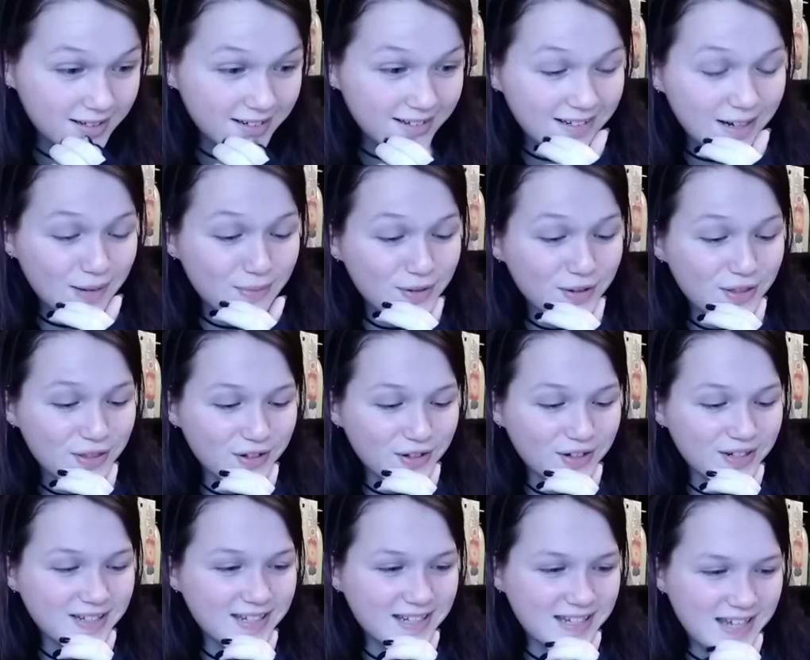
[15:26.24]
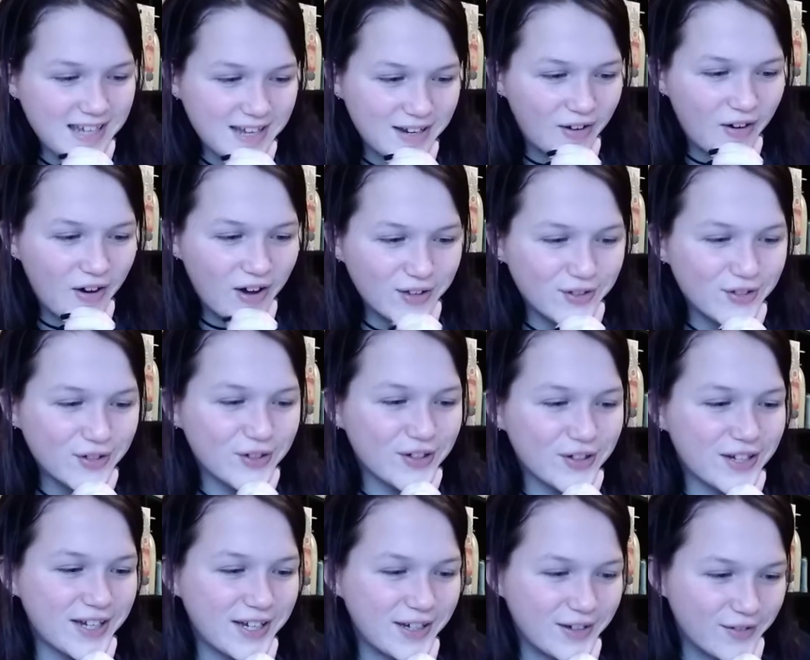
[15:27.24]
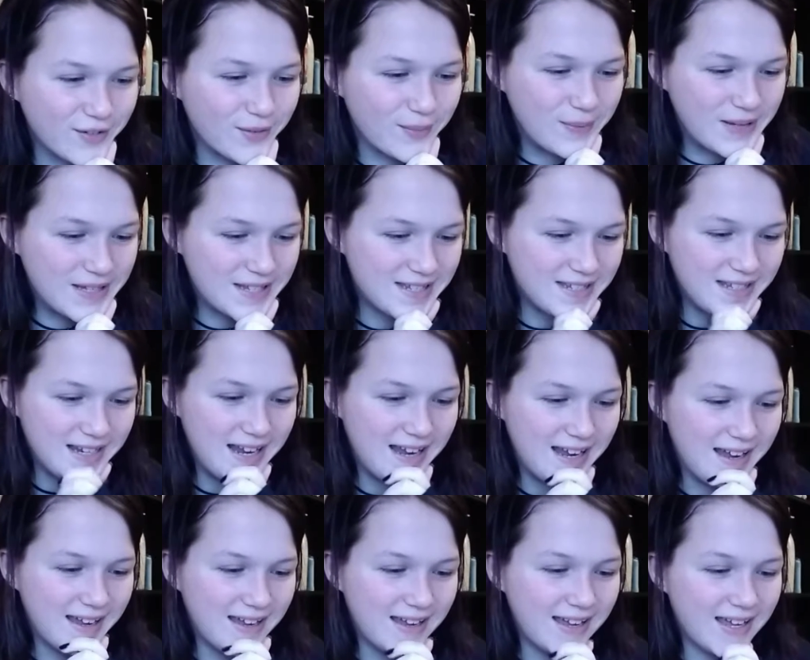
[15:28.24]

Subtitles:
Number 13, Haunter killed Misty.